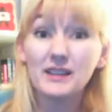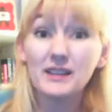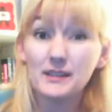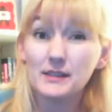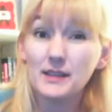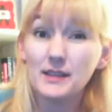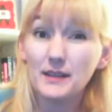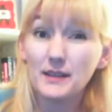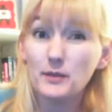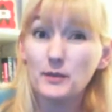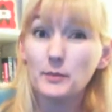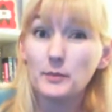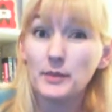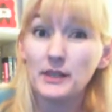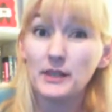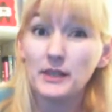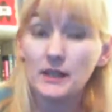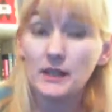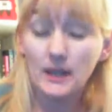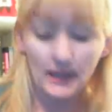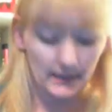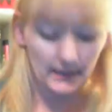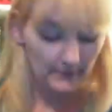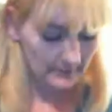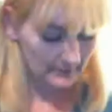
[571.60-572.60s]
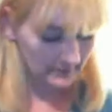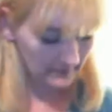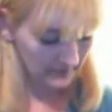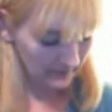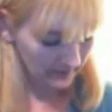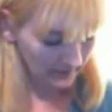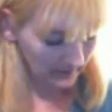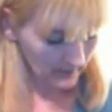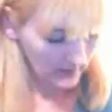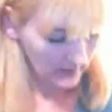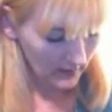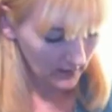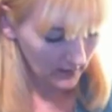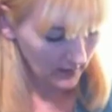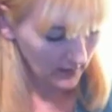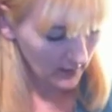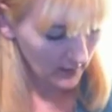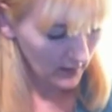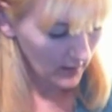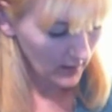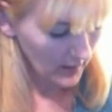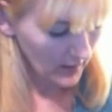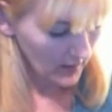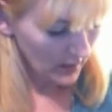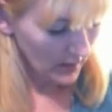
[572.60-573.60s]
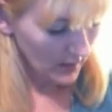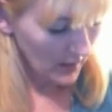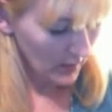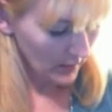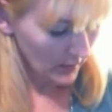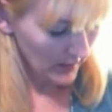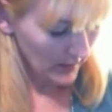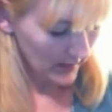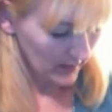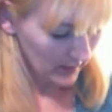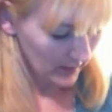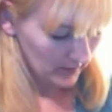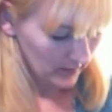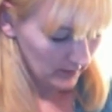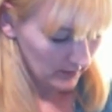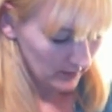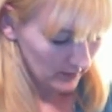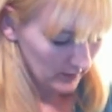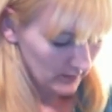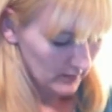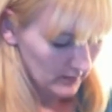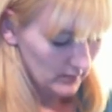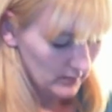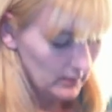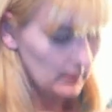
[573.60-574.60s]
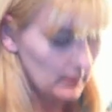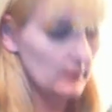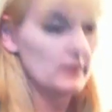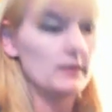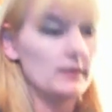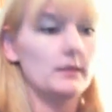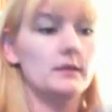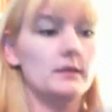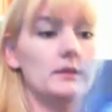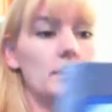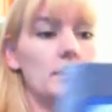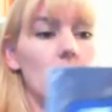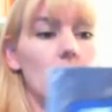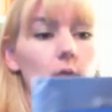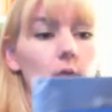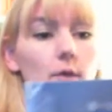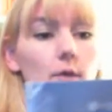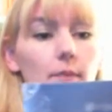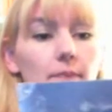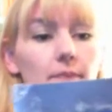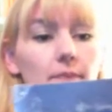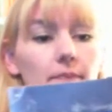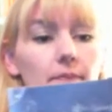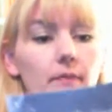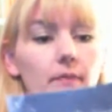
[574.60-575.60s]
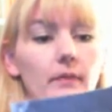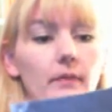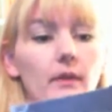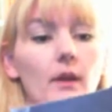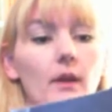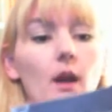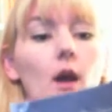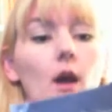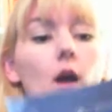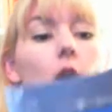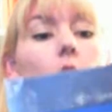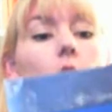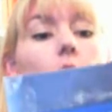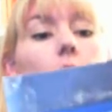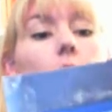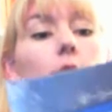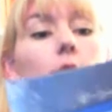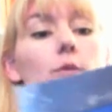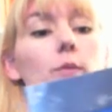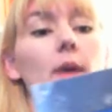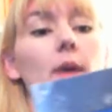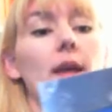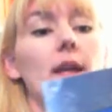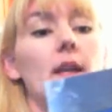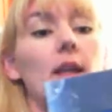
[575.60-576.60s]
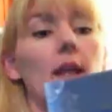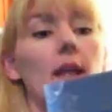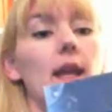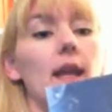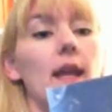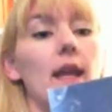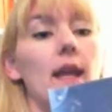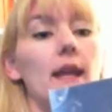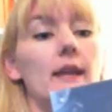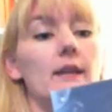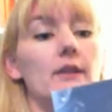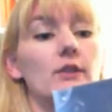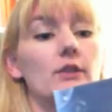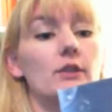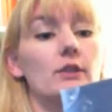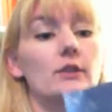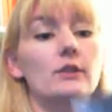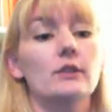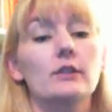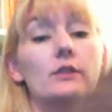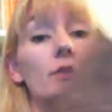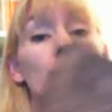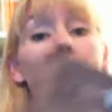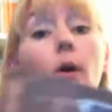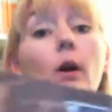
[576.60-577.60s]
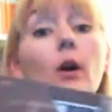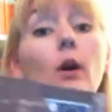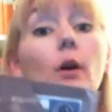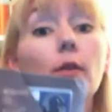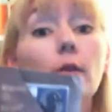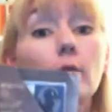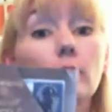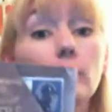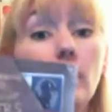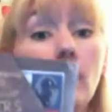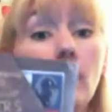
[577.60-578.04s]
of stuff at BEA. Okay, so all the right answers to all the